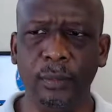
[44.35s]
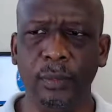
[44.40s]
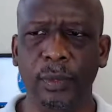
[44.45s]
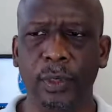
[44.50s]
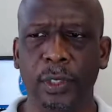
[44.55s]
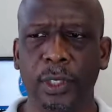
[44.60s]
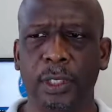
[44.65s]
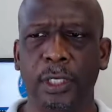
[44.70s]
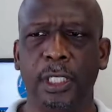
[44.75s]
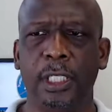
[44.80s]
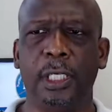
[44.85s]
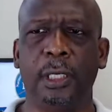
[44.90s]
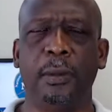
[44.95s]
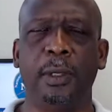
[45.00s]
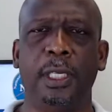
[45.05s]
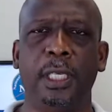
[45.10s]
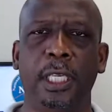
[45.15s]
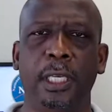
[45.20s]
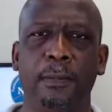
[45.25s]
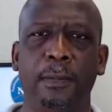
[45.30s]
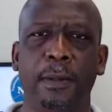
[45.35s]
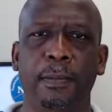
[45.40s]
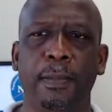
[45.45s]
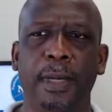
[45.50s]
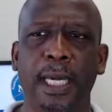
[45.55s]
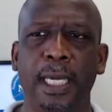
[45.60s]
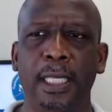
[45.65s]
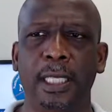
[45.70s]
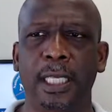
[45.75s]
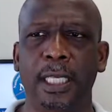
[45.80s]
So just keep in
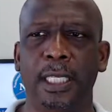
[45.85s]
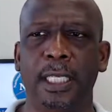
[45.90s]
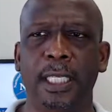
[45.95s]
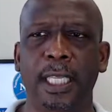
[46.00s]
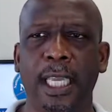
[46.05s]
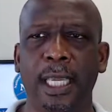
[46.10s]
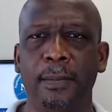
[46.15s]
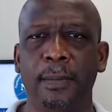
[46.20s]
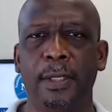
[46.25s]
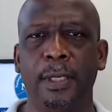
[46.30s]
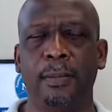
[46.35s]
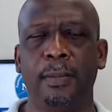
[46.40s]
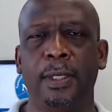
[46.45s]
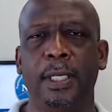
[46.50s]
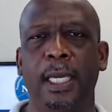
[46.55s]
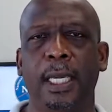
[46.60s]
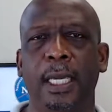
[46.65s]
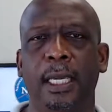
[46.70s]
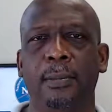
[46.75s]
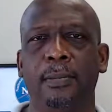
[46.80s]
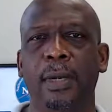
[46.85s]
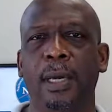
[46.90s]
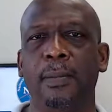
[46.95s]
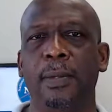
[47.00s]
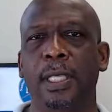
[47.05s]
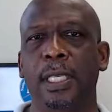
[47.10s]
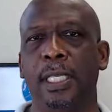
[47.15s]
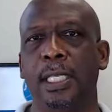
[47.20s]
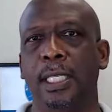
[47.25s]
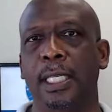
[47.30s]
mind, these names sometimes might be
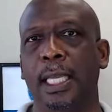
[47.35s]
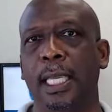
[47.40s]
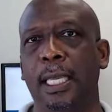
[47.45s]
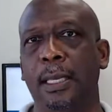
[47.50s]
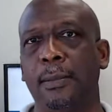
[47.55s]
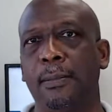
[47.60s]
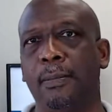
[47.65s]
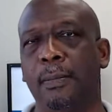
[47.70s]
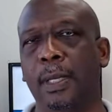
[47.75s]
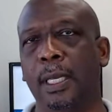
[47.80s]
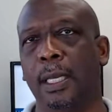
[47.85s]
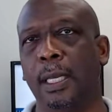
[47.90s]
the same